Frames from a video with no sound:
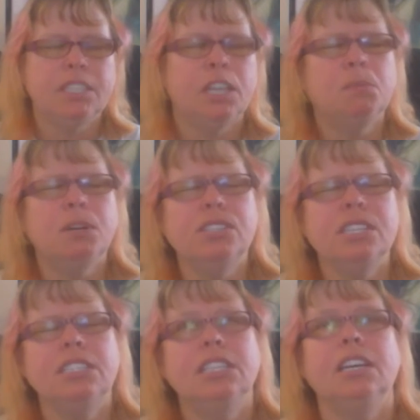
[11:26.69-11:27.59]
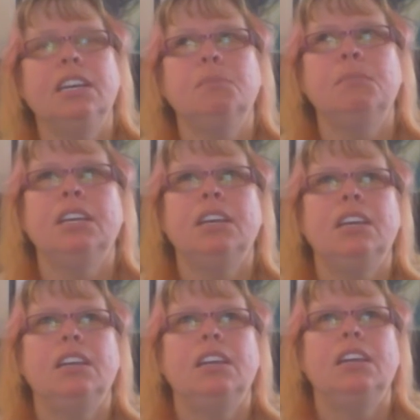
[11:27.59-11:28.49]
Now, most of the time,
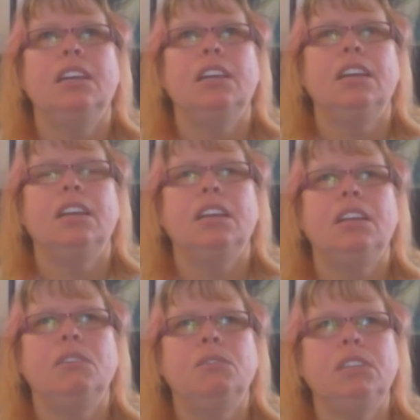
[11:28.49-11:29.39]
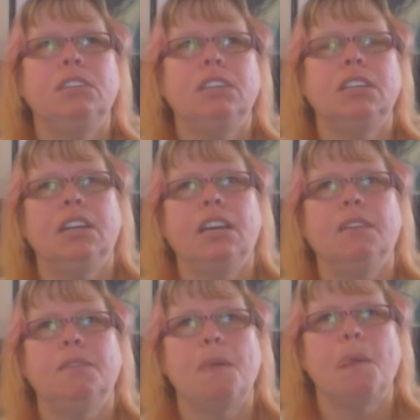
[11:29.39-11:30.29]
we look at
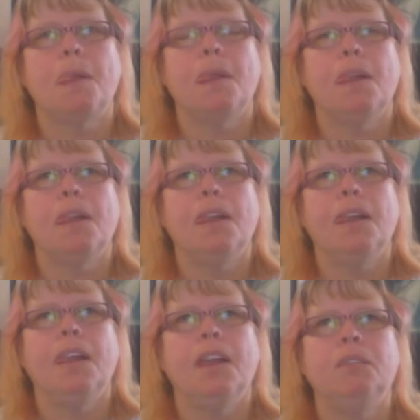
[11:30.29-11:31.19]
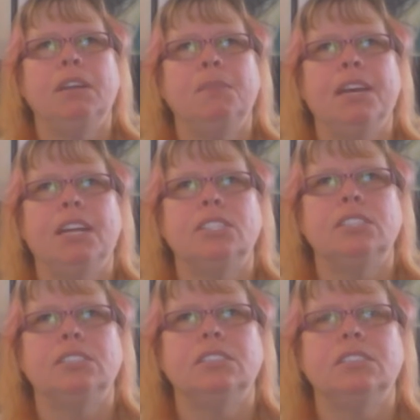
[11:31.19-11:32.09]
life and we
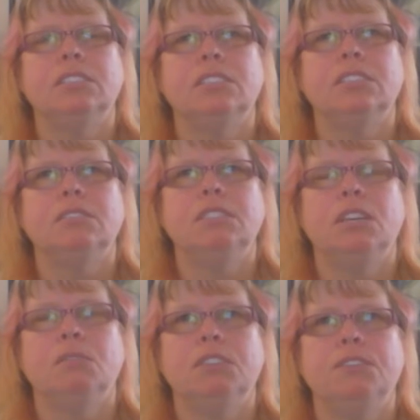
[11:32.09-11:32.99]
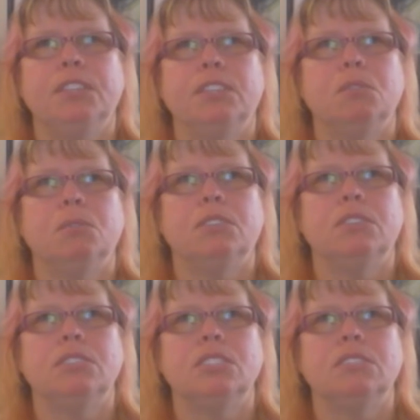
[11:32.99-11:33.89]
imagine, we fear the
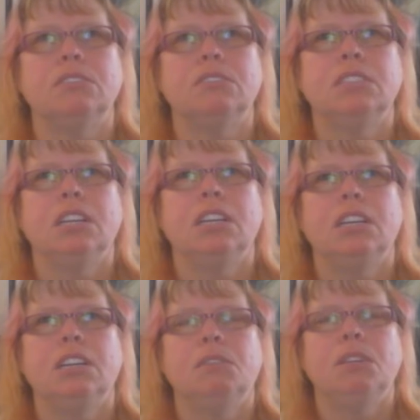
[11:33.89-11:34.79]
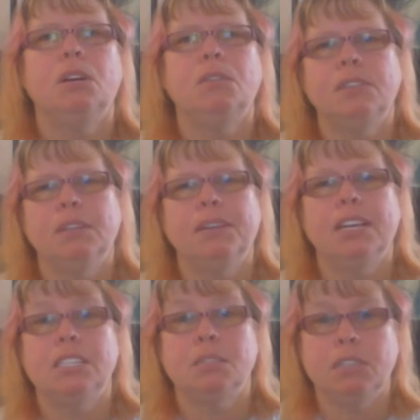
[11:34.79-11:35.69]
worst, we hope for the
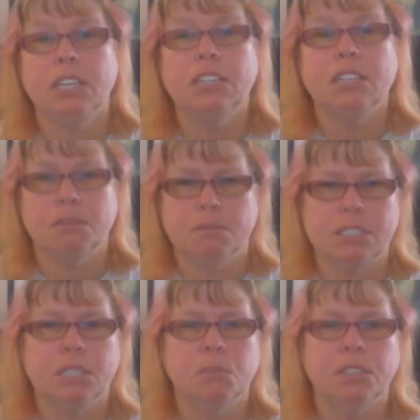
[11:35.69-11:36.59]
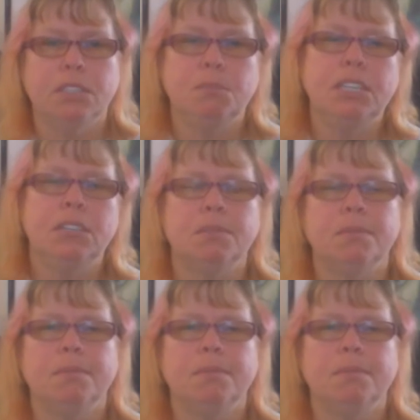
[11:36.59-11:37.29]
best, and we end up somewhere in the middle.